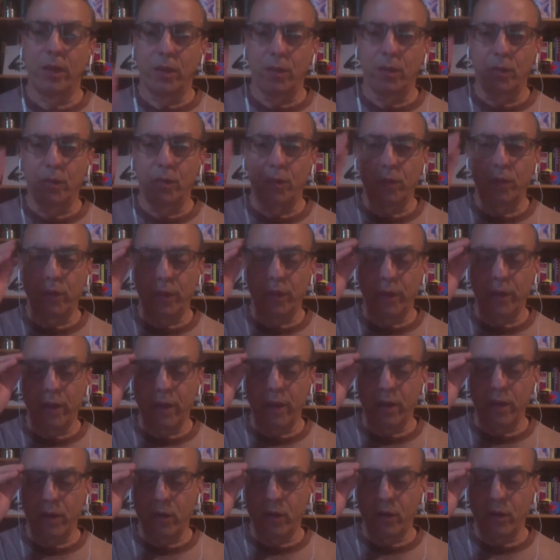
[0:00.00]
Breathing
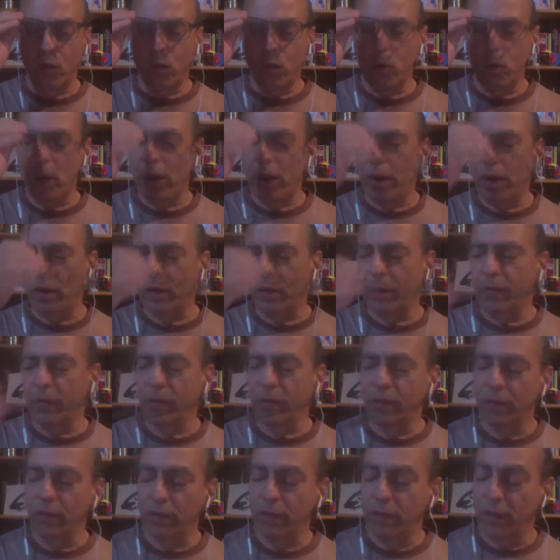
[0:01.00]
out, aware
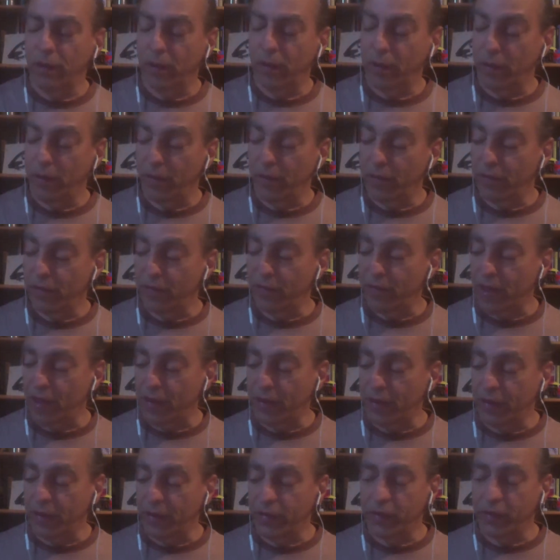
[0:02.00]
of the
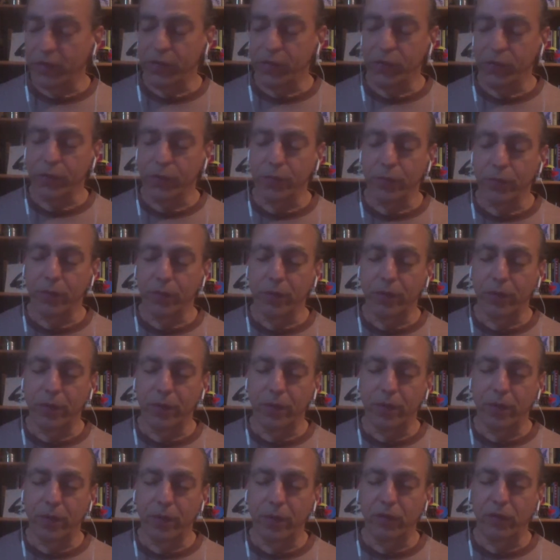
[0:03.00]
fatty tissue,
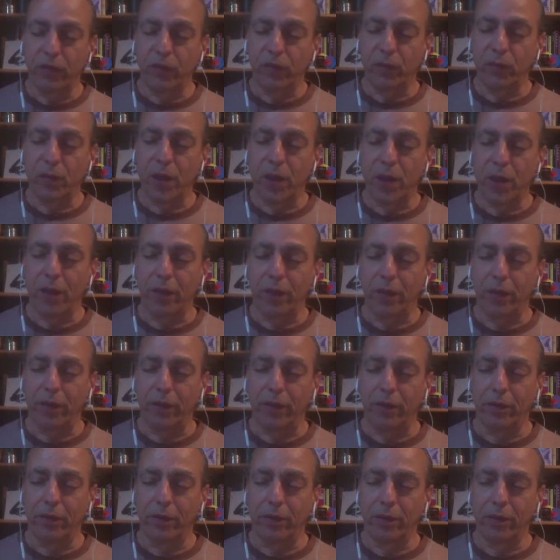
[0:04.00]
smiling
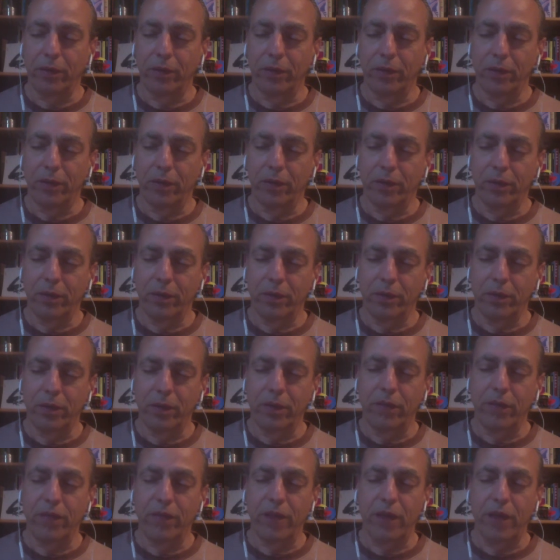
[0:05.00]
to the
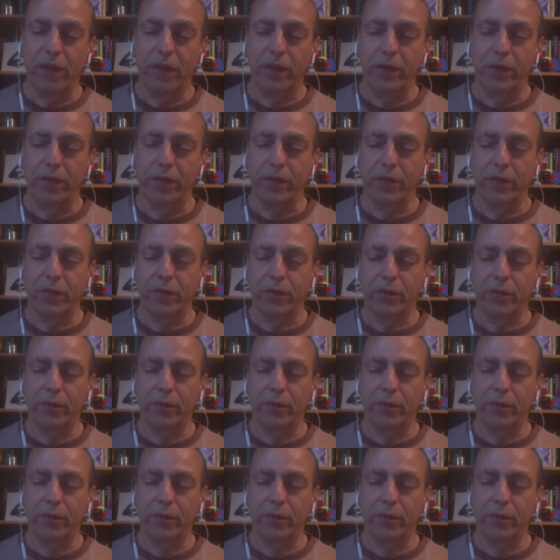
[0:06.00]
fatty tissue.